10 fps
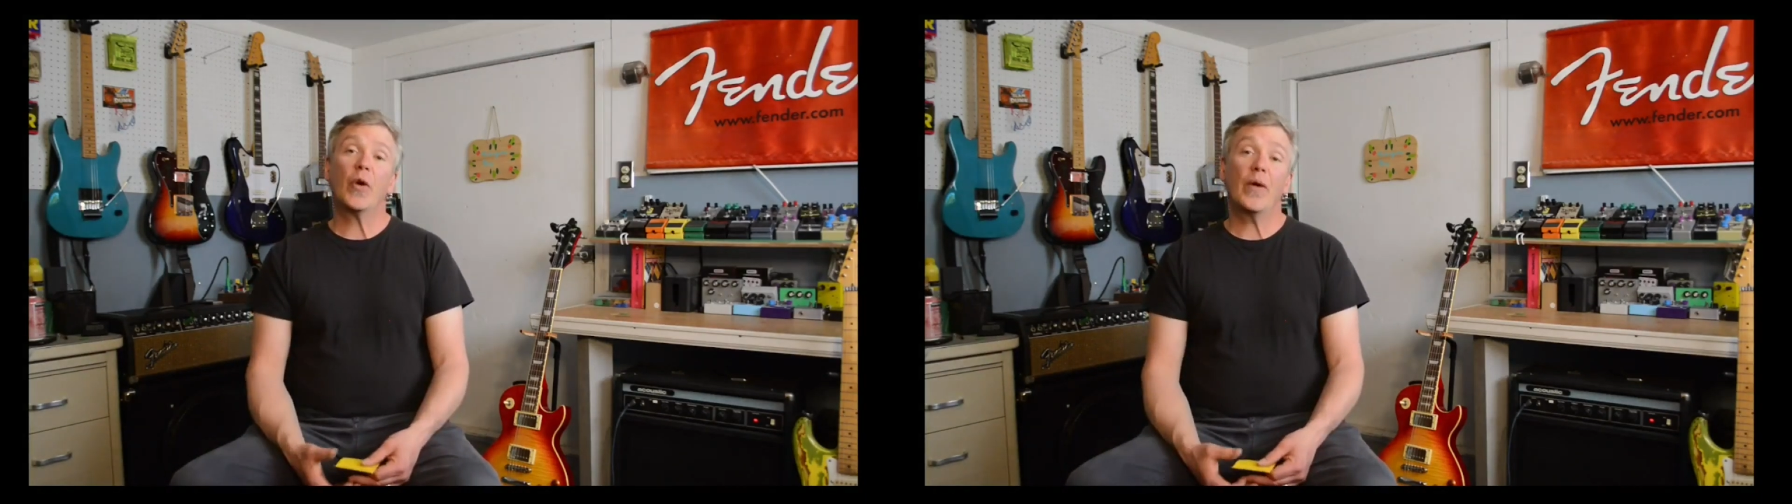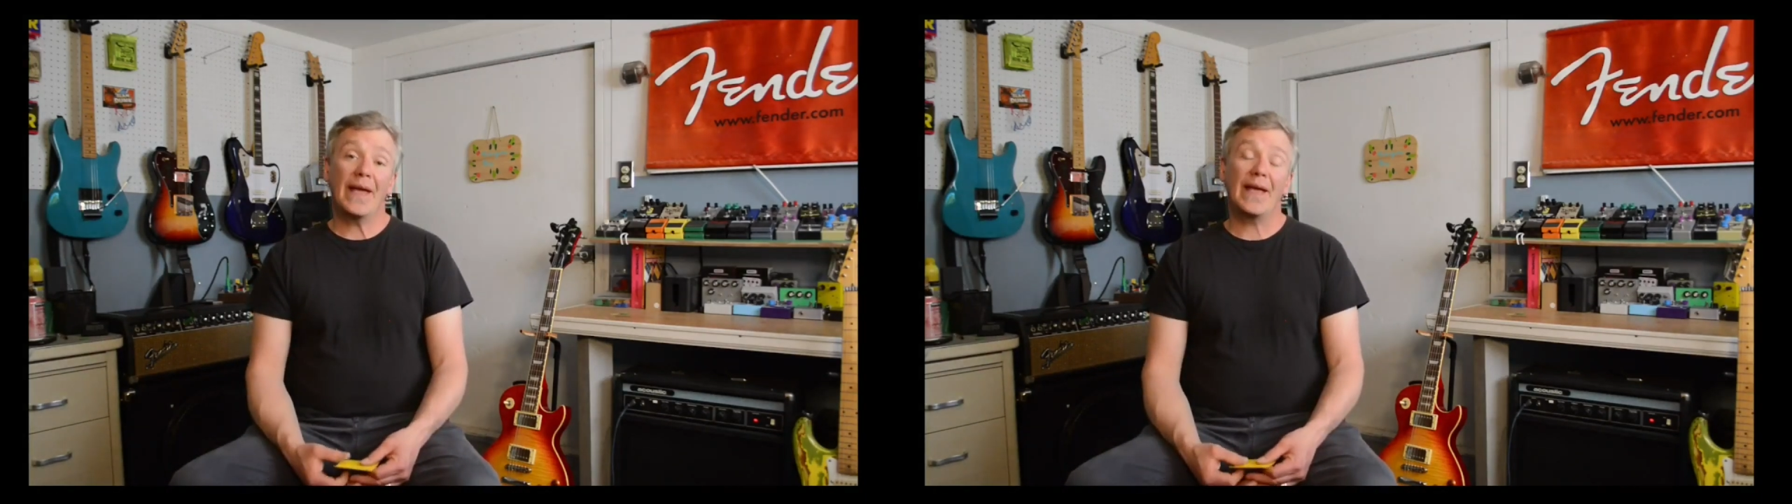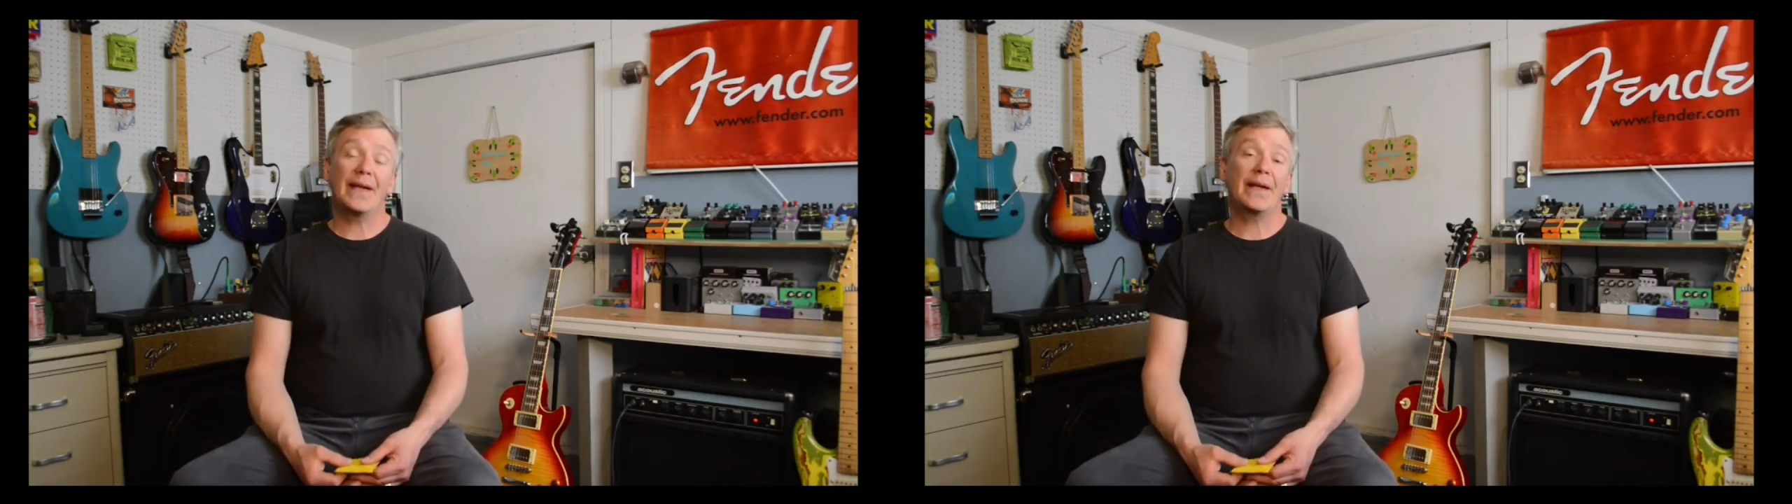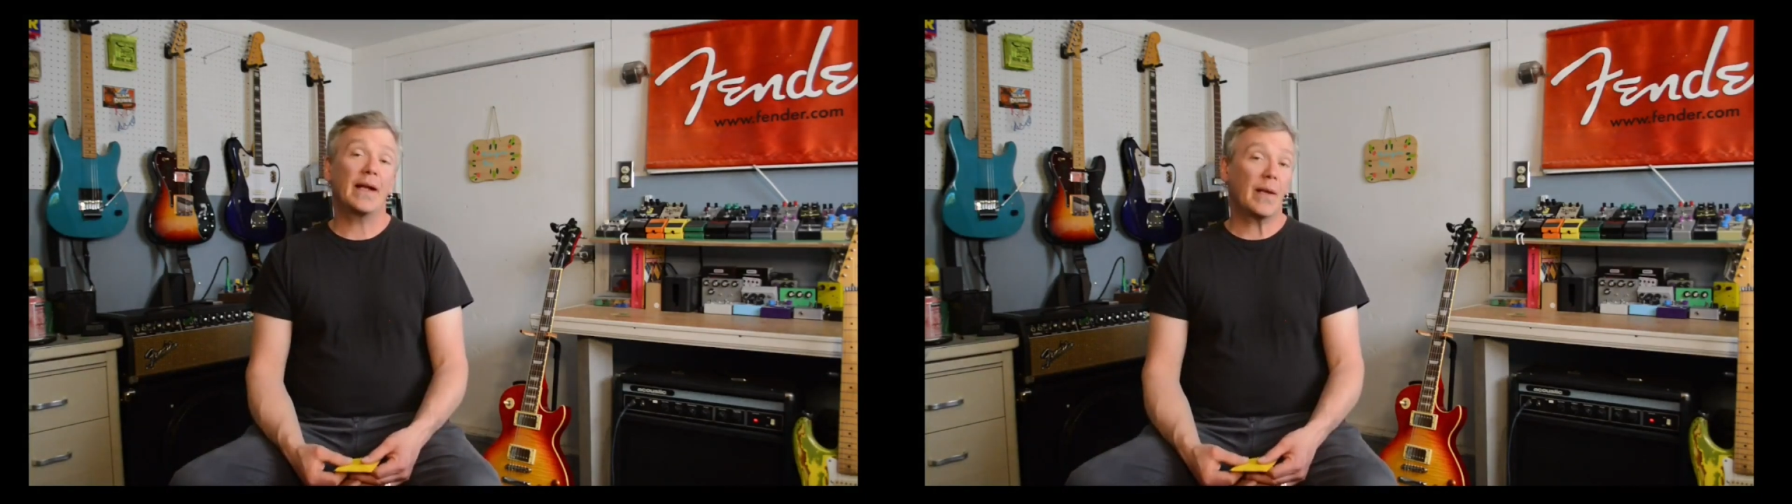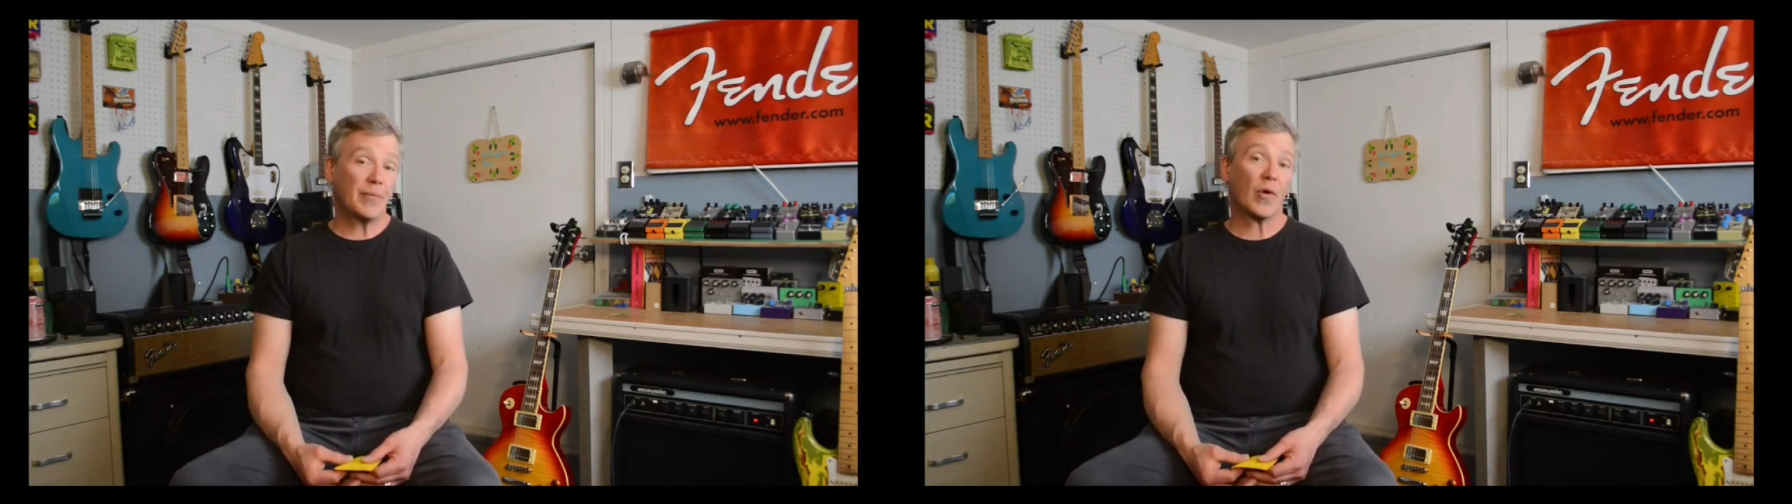ahead and
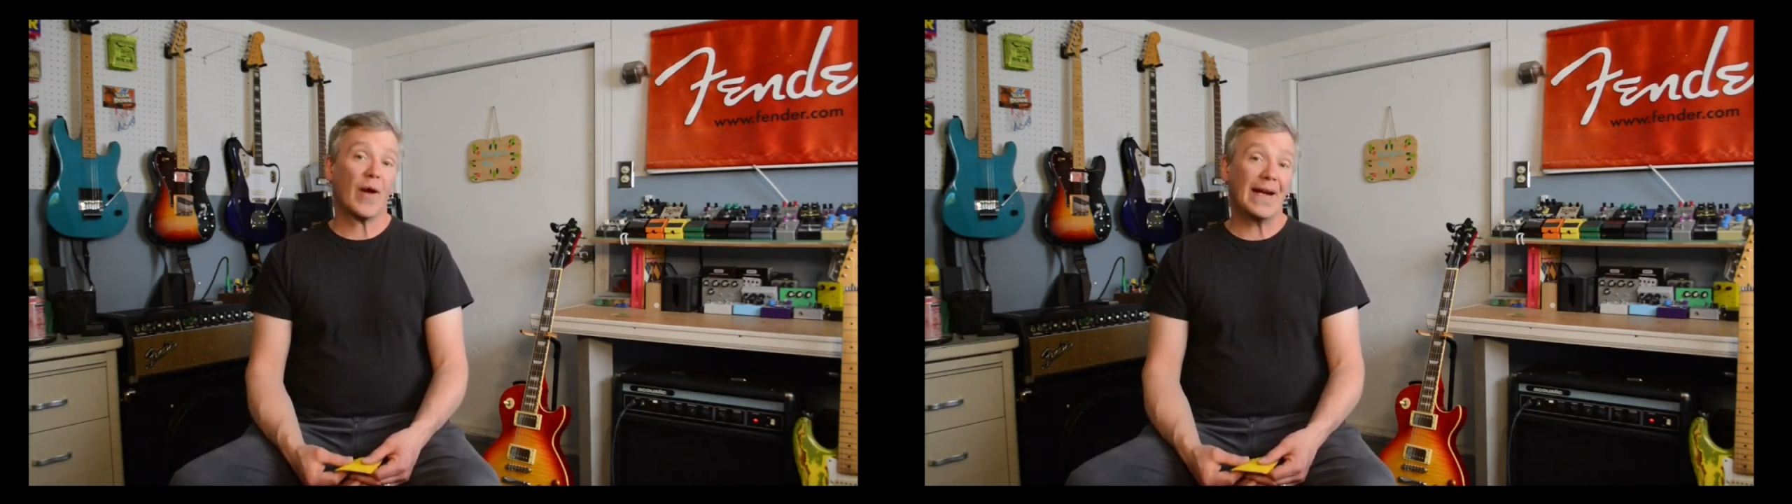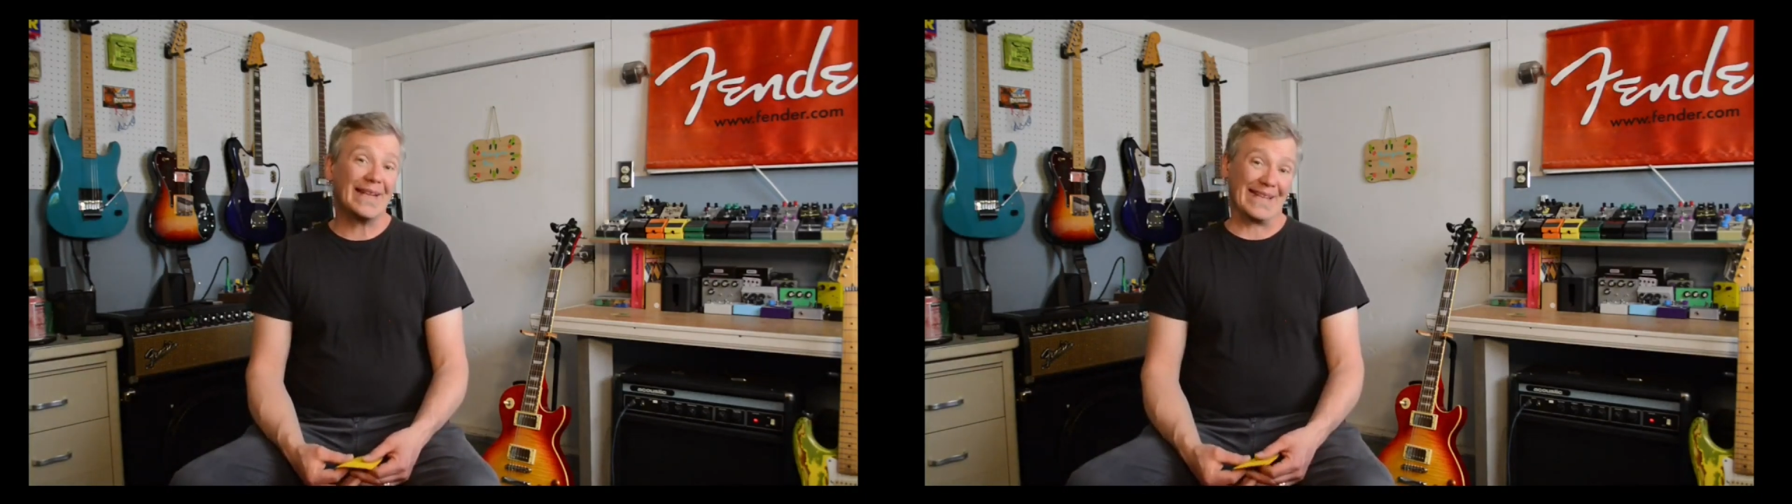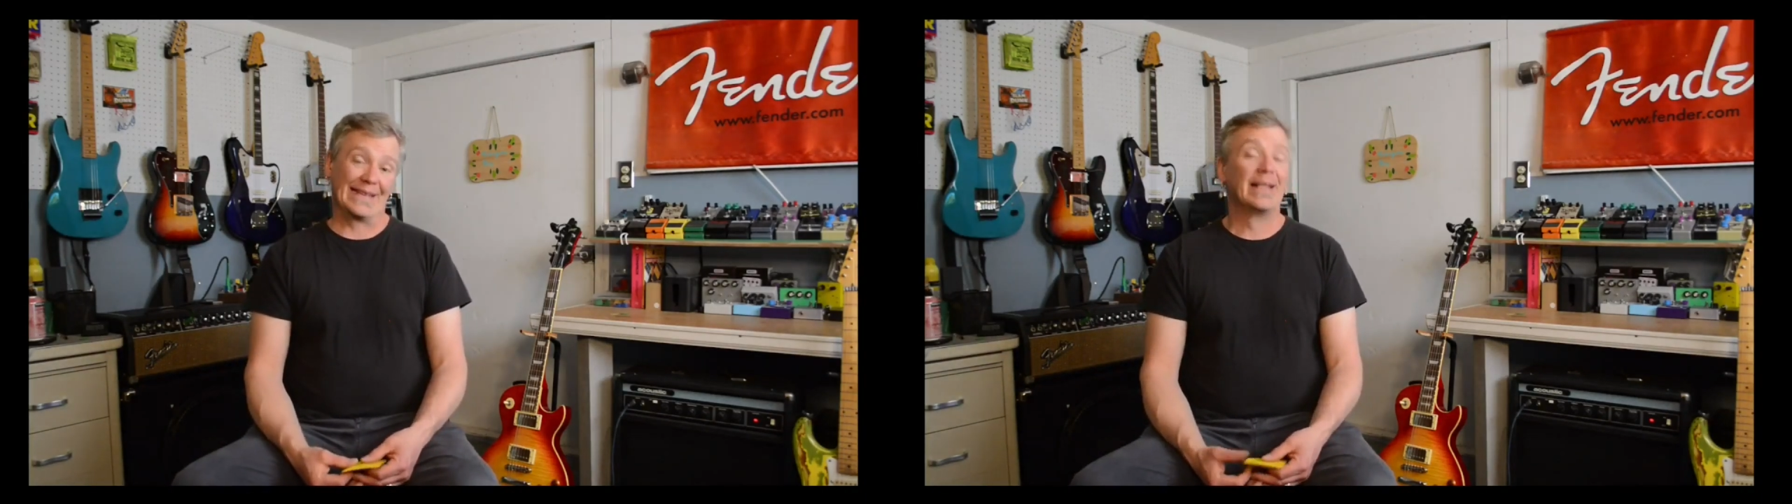upgrade it.